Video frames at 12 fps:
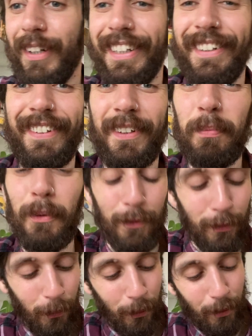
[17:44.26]
in just
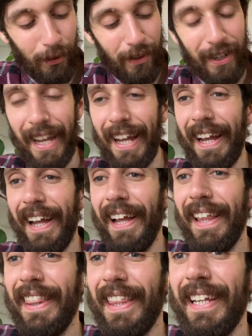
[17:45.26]
before
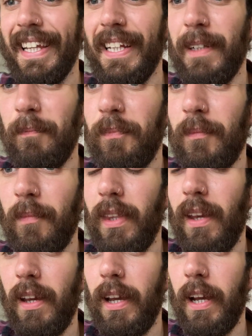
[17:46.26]
the
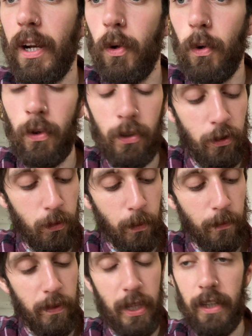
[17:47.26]
chords
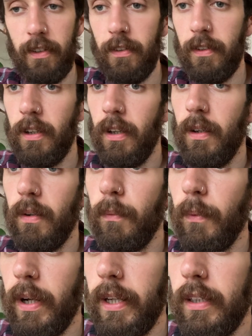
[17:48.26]
with this.
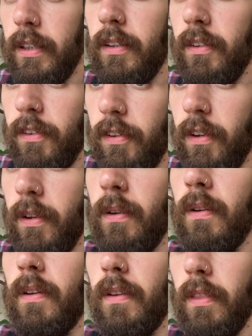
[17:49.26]
1,
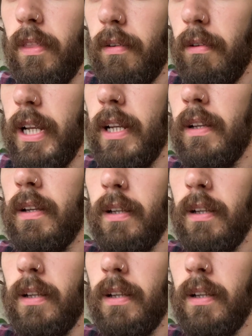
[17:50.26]
2, 3.